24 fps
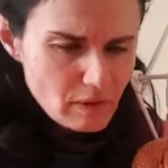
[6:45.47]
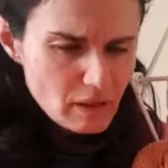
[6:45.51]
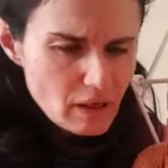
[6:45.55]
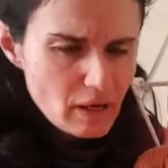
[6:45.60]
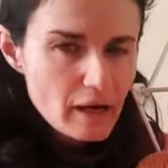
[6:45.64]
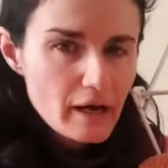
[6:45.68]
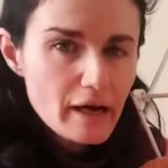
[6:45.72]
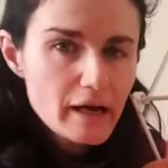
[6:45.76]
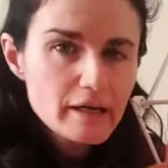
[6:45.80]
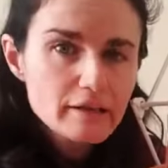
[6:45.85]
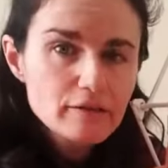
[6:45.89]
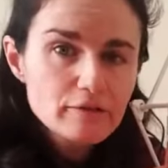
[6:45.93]

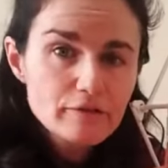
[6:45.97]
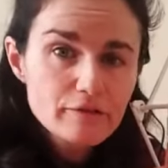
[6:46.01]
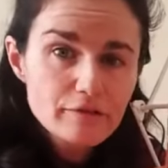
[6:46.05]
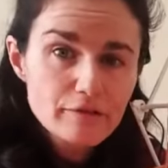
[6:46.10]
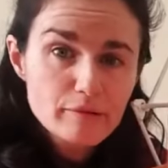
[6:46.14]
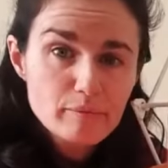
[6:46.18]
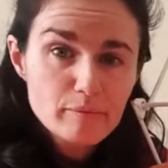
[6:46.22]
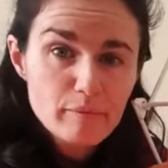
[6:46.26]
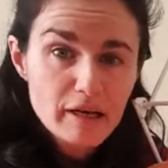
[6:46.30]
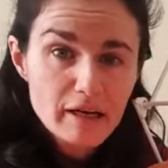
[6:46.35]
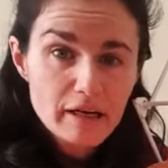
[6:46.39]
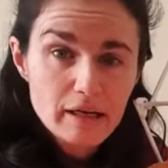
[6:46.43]
And for
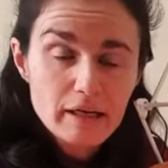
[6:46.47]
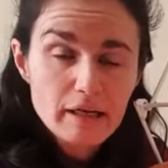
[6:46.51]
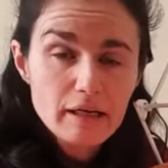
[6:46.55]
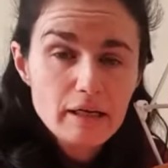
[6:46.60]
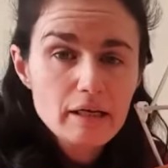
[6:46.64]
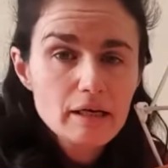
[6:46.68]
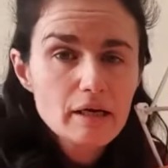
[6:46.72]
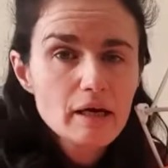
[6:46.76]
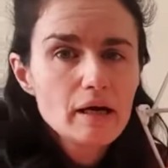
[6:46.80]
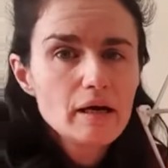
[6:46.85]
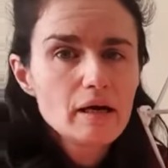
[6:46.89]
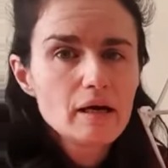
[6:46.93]
me,
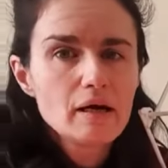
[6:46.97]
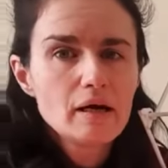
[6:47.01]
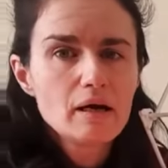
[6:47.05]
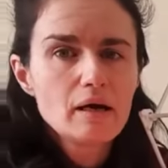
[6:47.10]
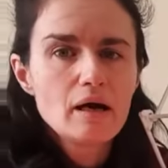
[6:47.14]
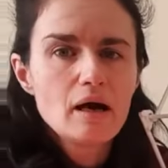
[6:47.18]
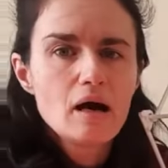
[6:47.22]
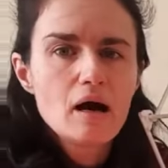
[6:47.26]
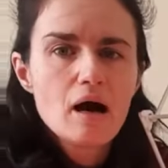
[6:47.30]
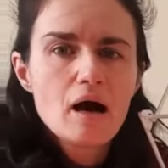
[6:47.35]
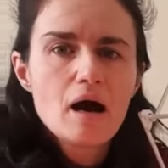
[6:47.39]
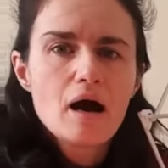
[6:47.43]

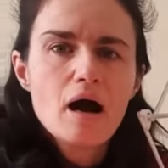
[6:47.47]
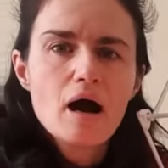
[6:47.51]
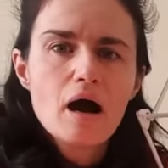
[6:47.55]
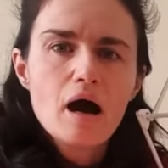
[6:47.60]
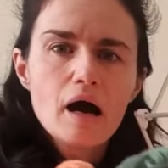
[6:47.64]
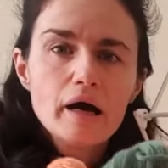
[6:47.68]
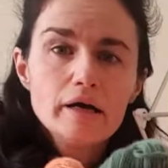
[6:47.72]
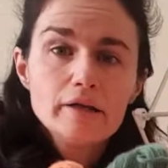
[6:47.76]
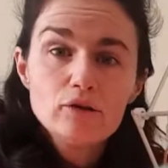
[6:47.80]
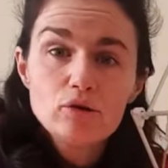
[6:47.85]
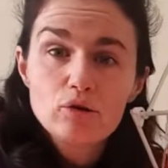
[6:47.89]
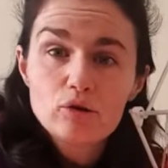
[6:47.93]
I
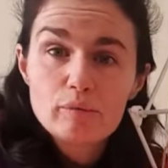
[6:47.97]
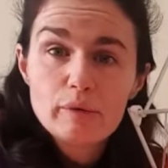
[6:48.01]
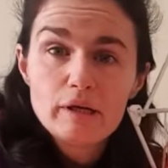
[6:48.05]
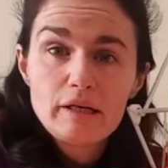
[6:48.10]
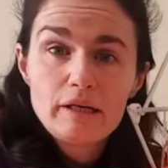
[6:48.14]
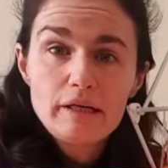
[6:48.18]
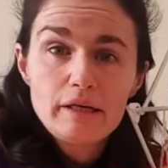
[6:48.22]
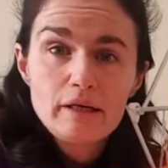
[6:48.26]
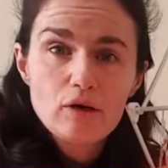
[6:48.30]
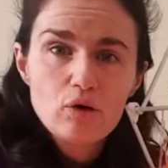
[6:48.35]
normally